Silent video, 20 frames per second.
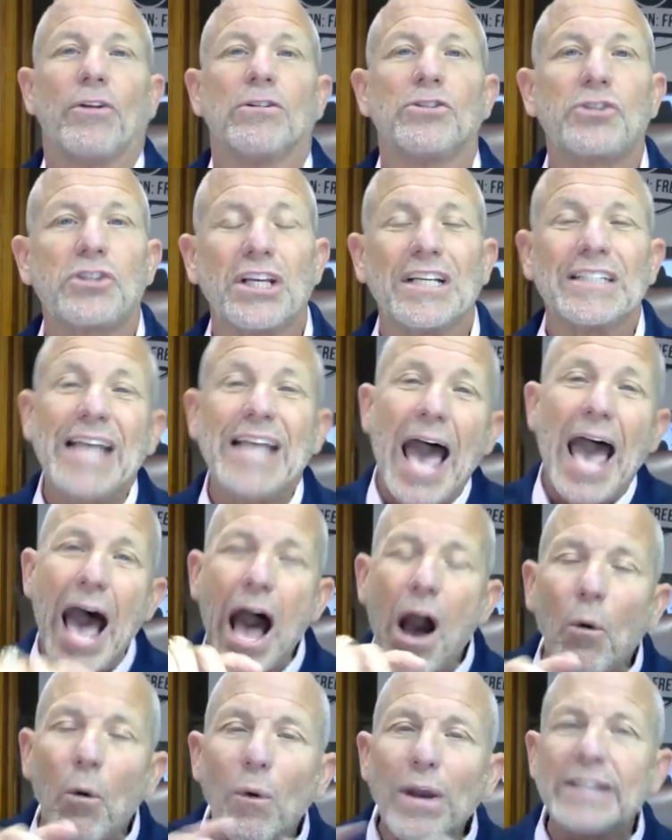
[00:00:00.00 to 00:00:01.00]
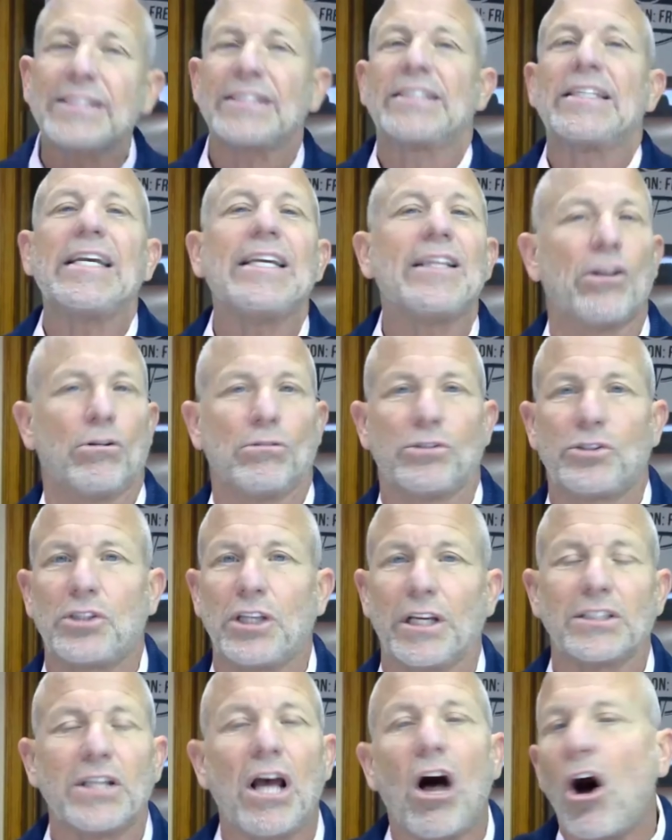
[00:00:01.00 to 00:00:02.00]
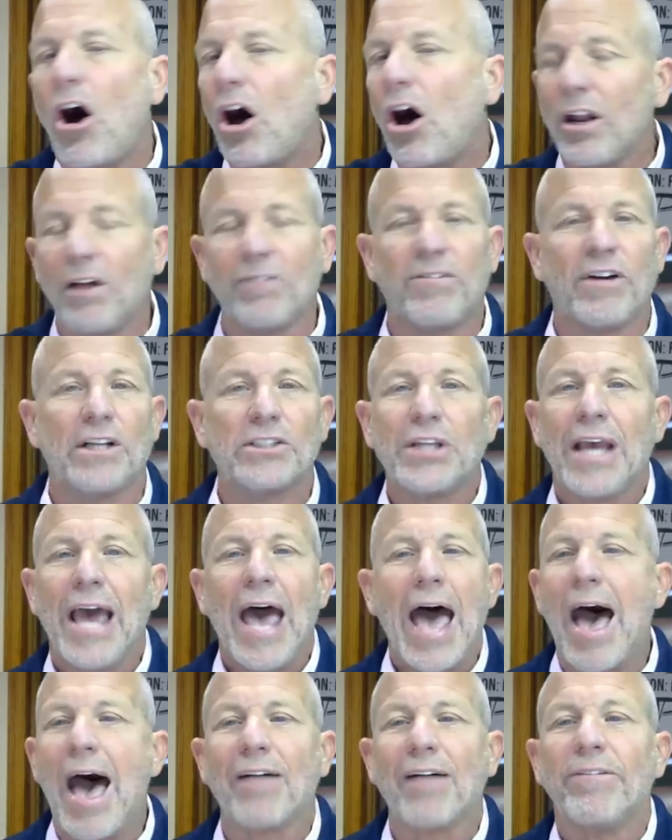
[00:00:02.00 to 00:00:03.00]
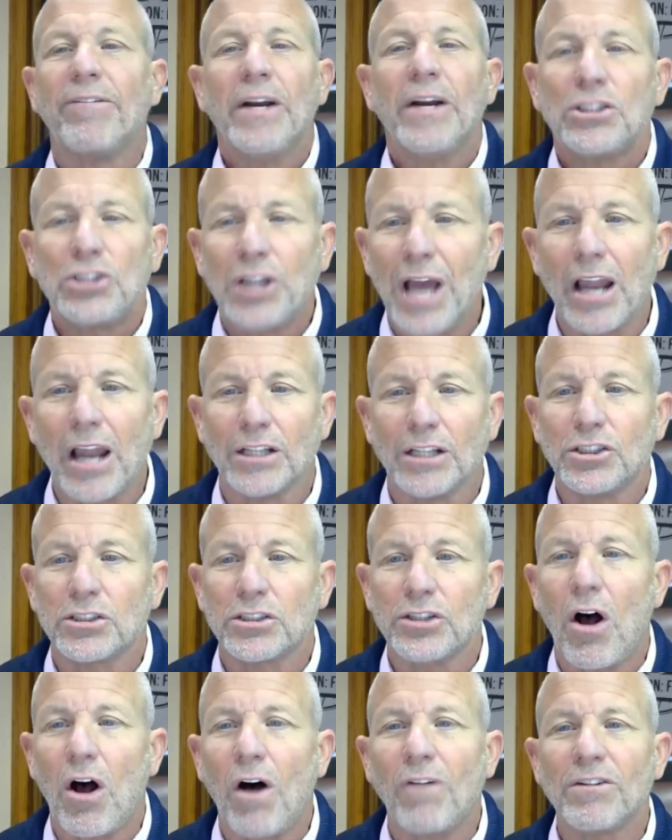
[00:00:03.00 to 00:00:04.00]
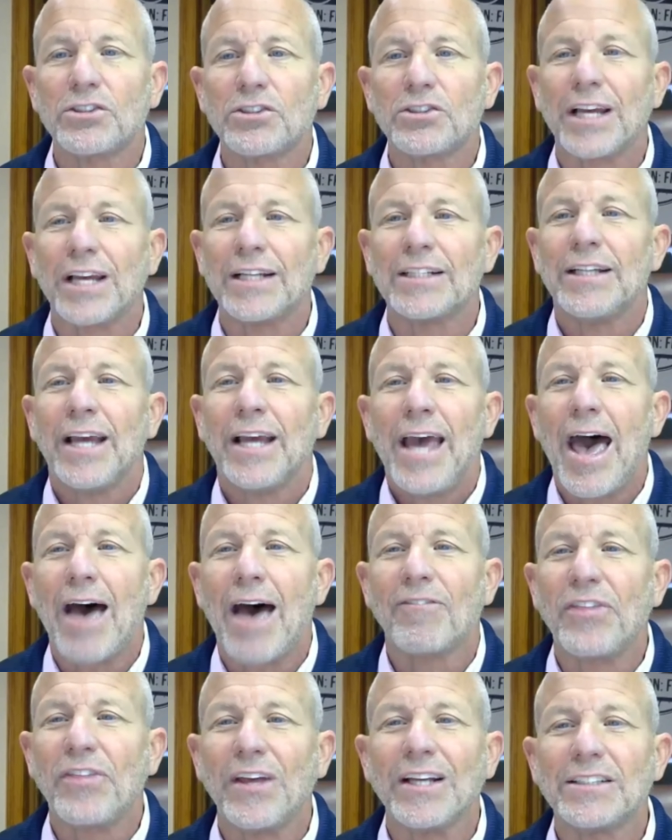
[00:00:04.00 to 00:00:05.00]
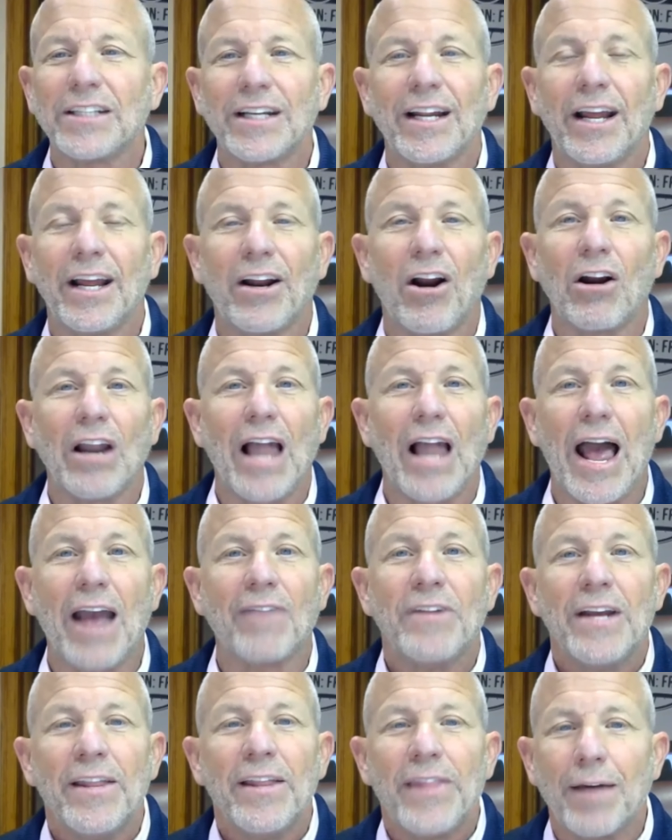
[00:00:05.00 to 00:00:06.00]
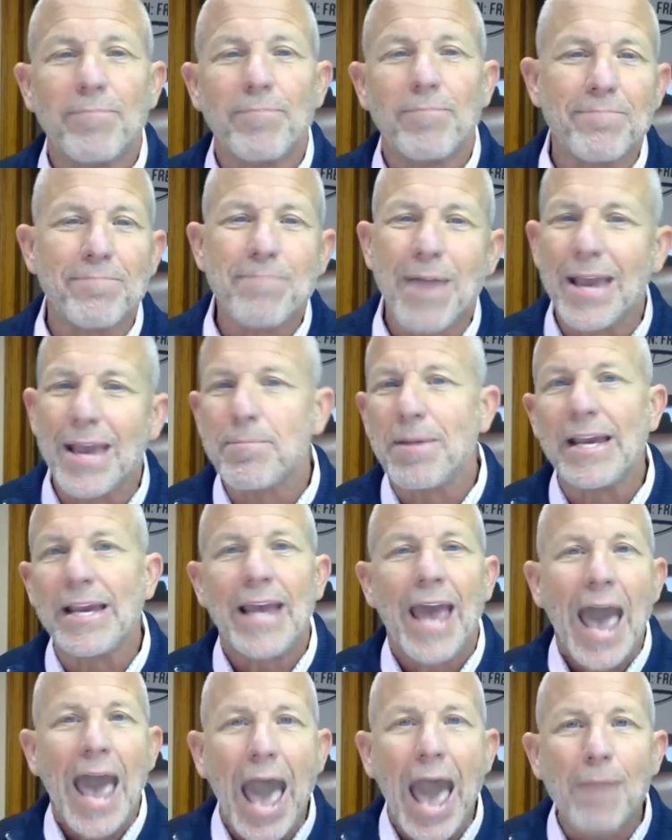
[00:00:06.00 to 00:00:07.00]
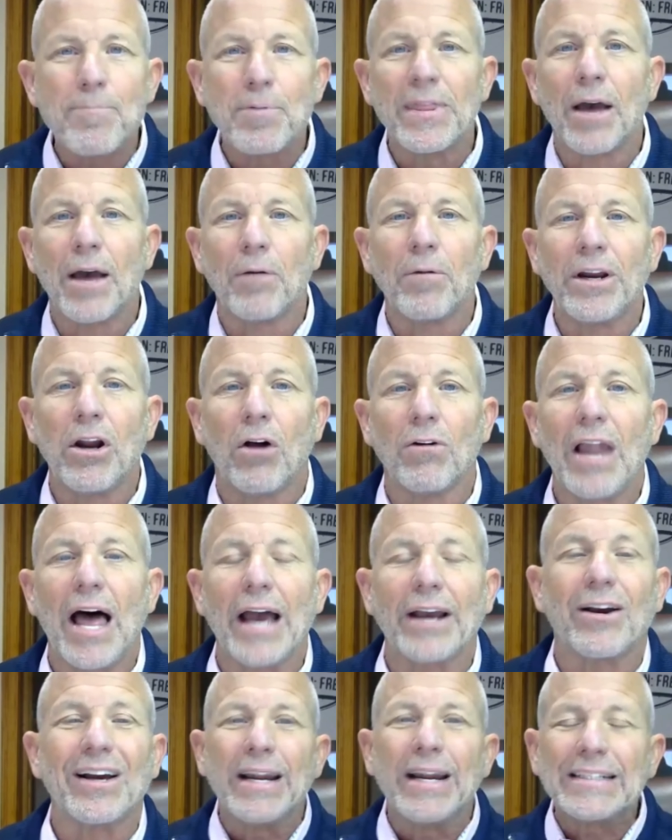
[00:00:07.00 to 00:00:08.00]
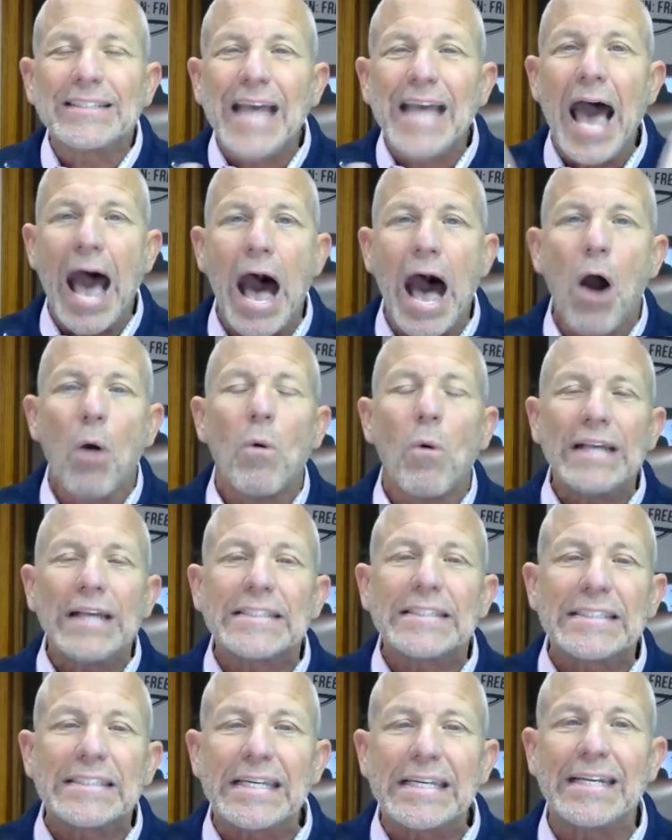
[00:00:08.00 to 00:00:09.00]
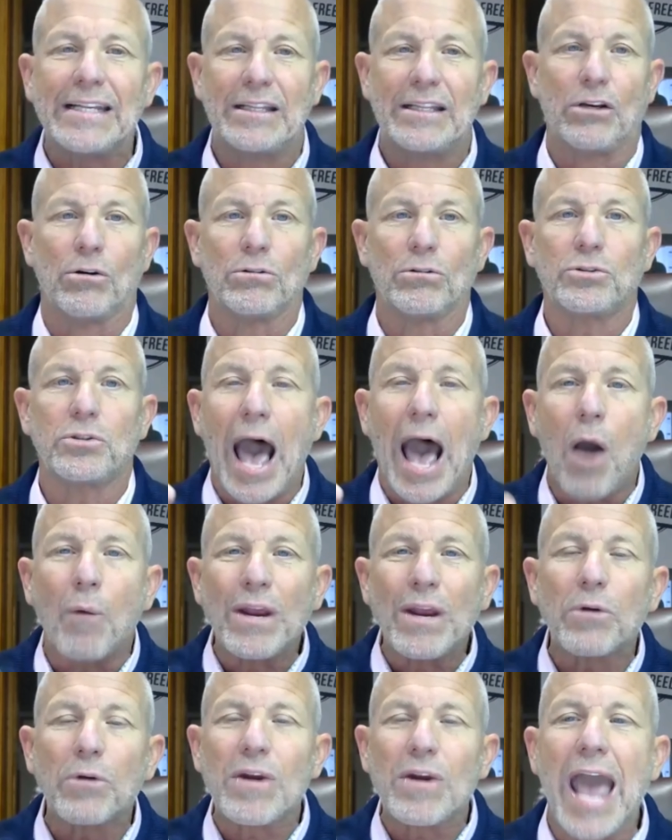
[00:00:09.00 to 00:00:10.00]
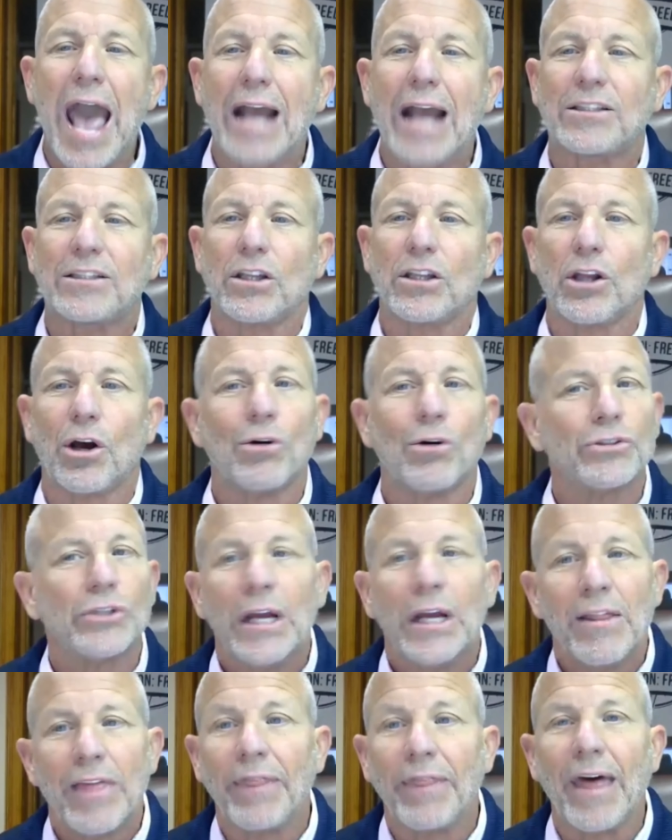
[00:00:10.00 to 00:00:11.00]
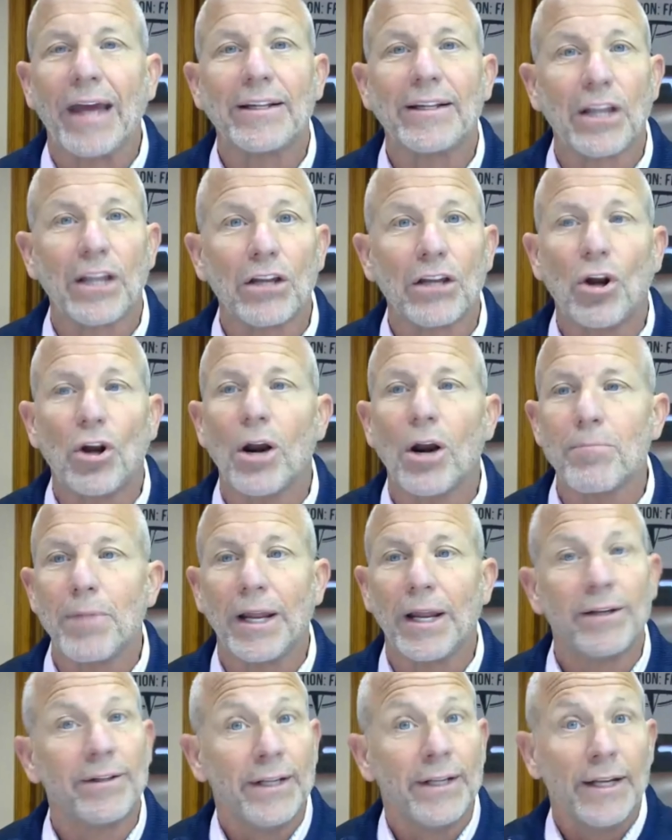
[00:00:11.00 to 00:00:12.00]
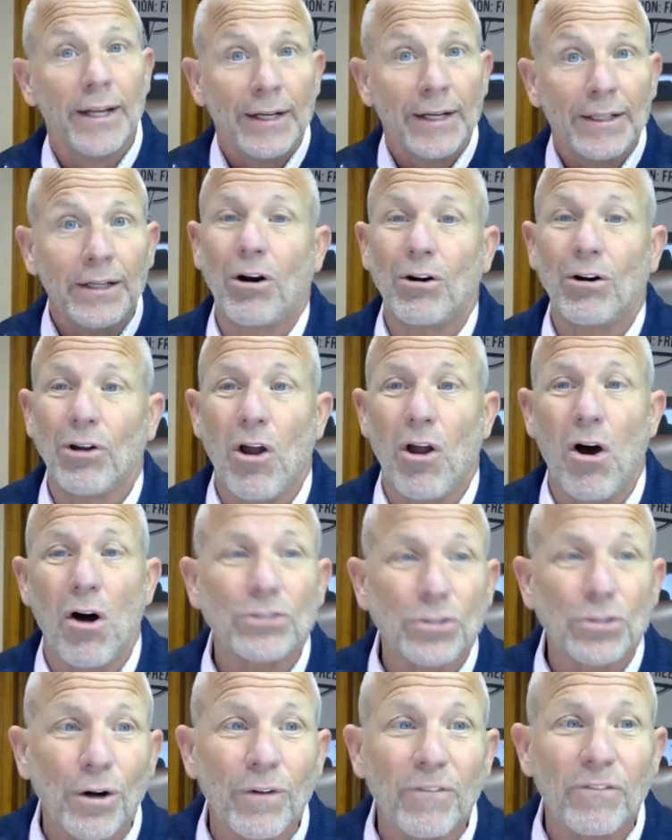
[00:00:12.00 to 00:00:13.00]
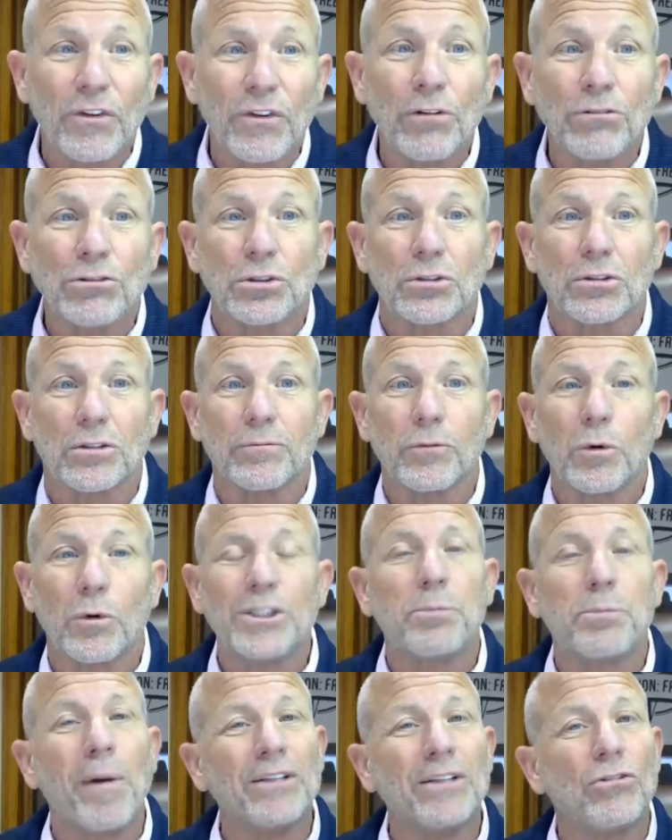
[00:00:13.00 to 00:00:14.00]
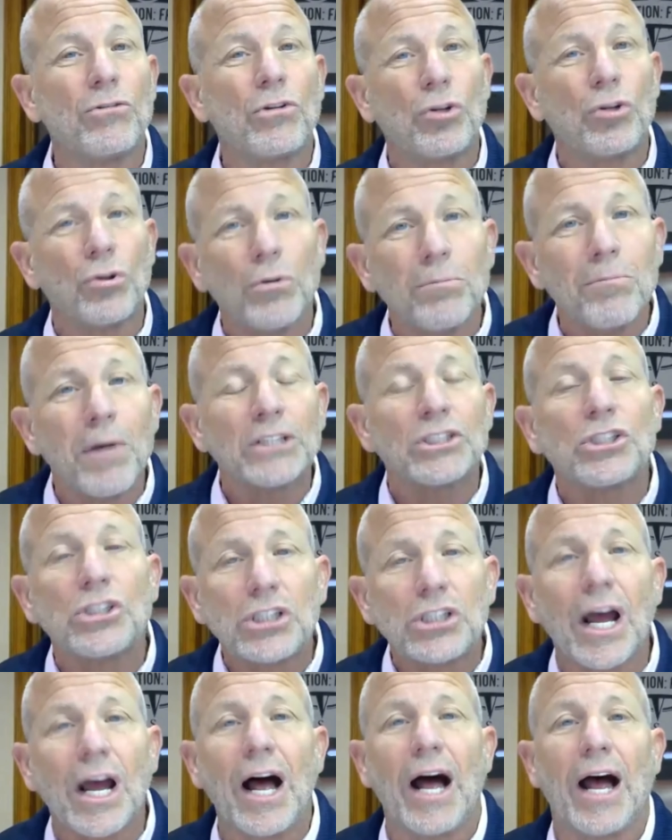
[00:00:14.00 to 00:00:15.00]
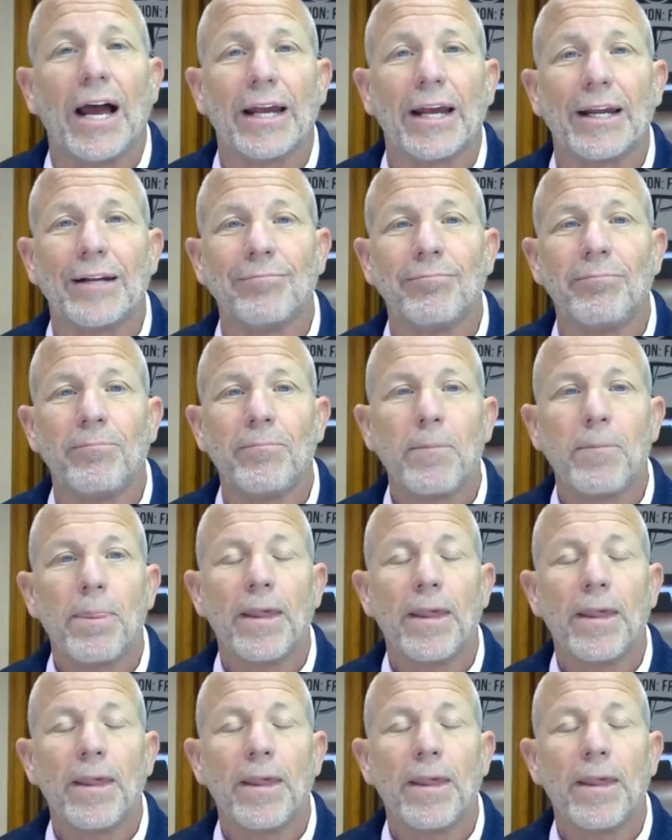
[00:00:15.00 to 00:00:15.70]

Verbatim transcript: those things, how we see those things. All of us have challenges. All of us things have things in our life that, that maybe happen that we don't like, but it's how we see those, how we react to those that, that determine our long-term future. We spend too much time